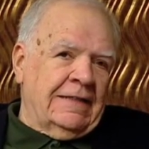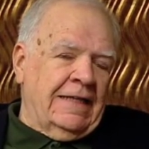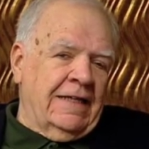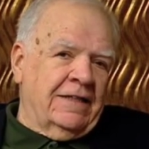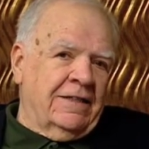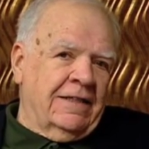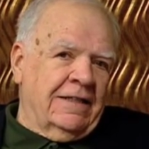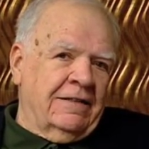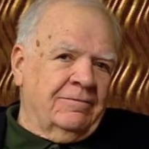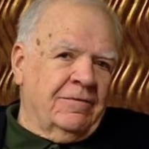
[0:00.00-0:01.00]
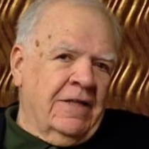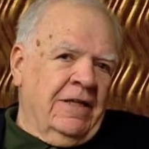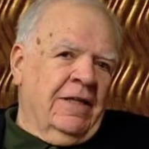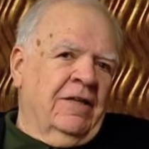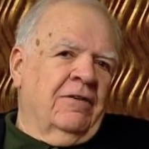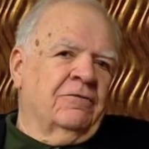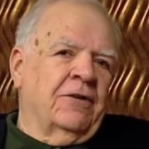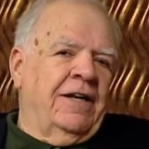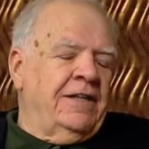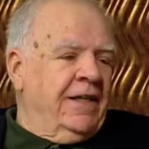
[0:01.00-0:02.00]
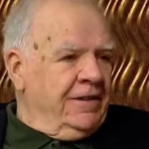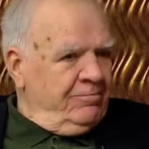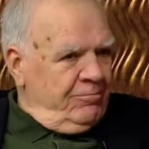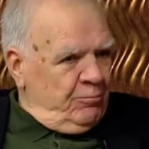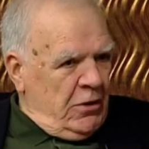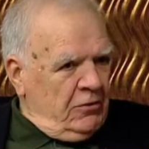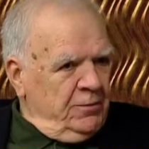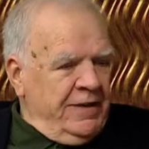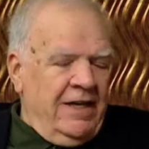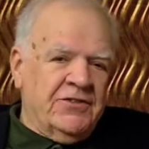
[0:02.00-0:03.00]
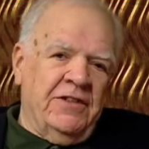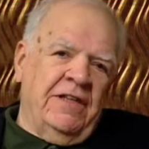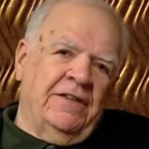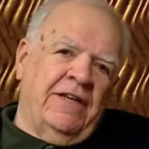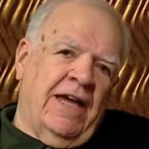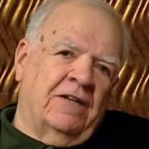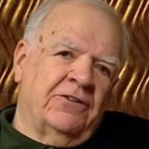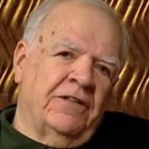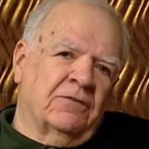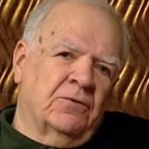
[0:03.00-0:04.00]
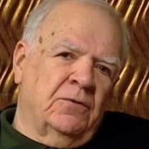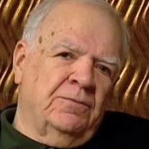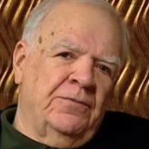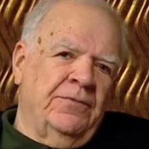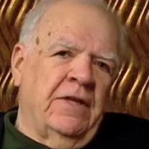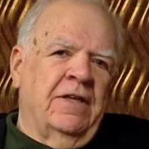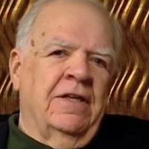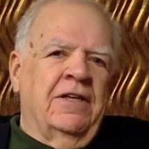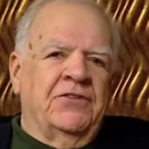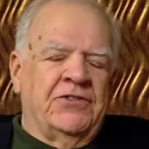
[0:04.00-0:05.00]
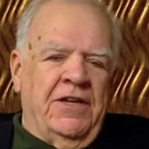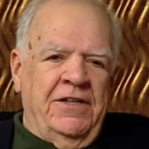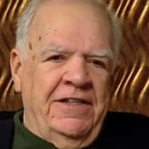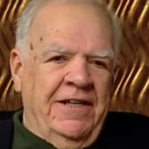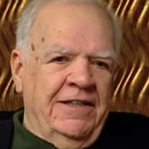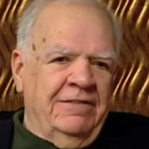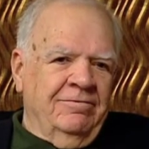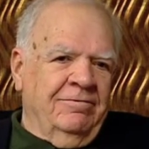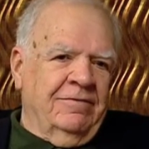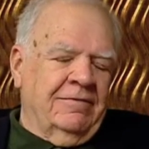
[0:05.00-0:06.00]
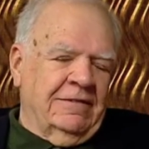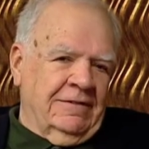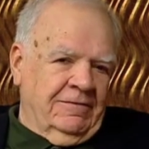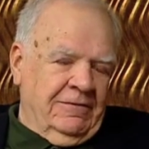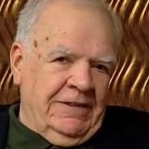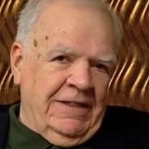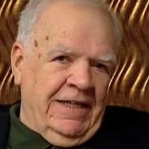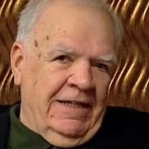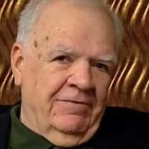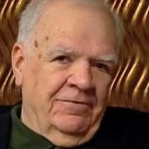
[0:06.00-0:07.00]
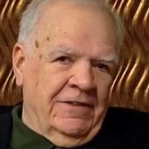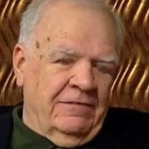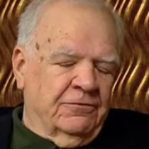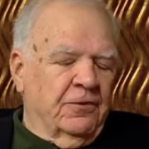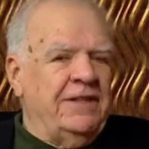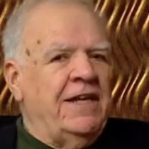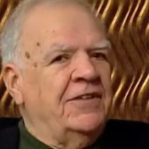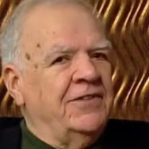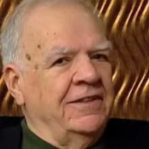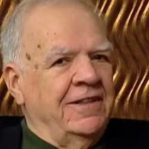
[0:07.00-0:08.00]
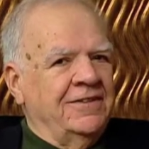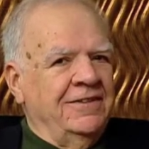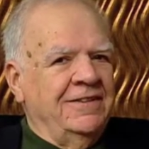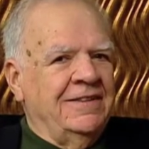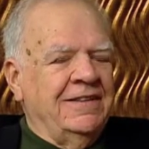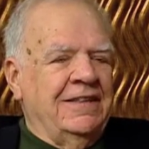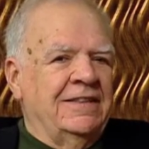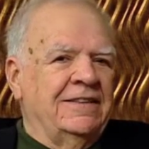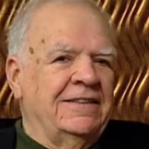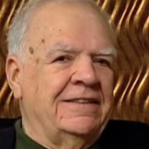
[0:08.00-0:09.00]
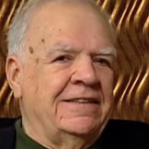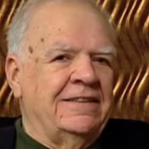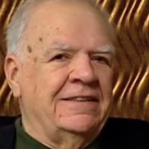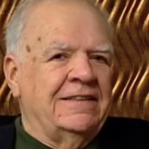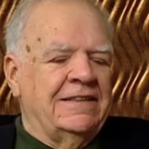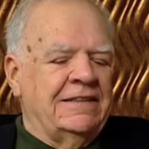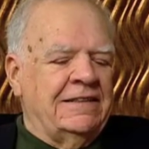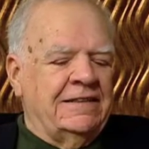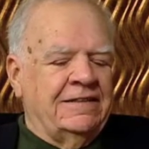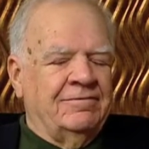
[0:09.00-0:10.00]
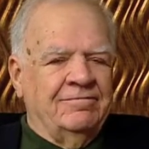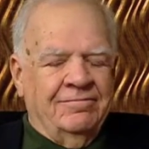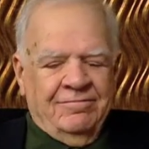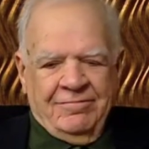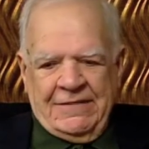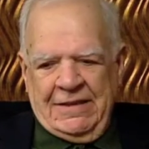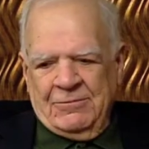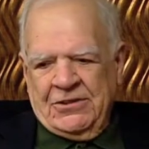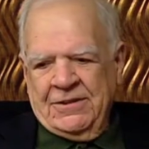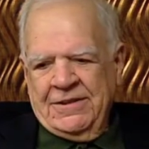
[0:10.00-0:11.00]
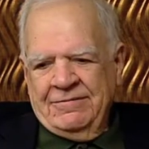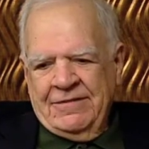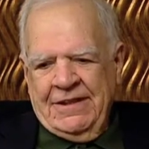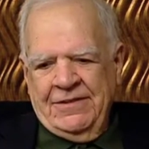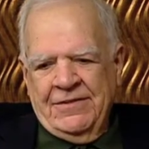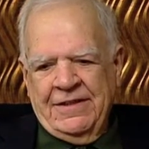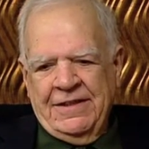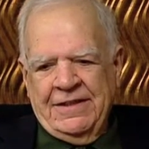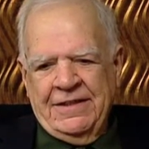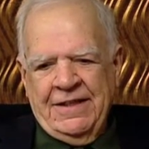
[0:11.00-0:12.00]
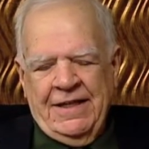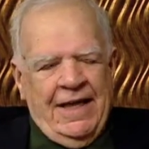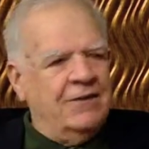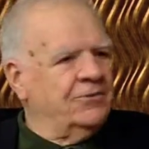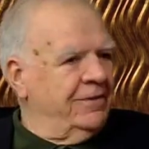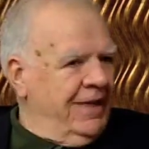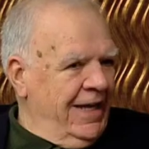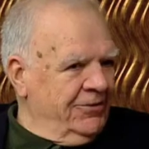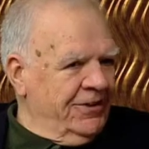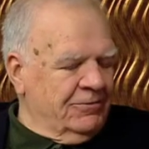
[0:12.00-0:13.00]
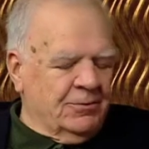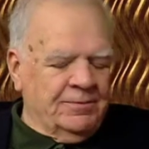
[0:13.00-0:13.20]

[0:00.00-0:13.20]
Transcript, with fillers: and uh, Friday night ballroom dancing in the Accotink room. Sunday night we have uh, free dancing lessons in the uh, I'm sorry in the Accotink room.